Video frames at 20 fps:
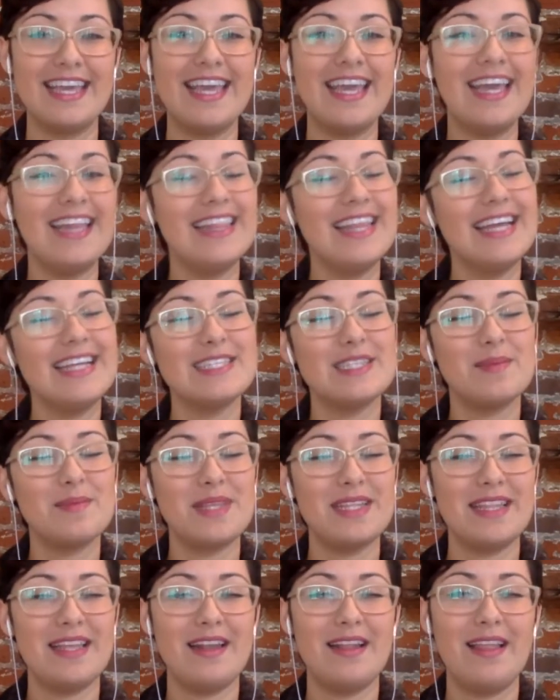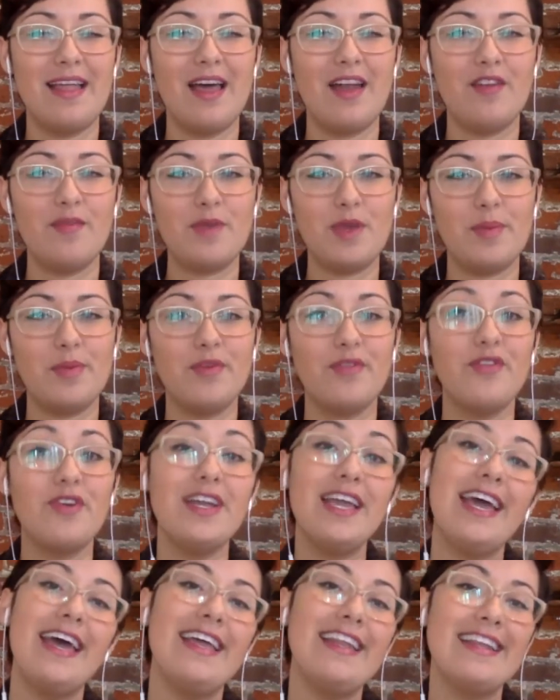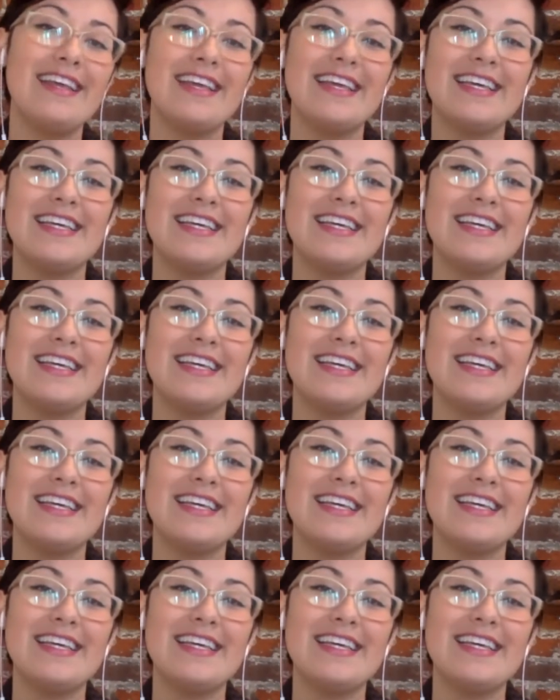And that's something that a lot of people forget.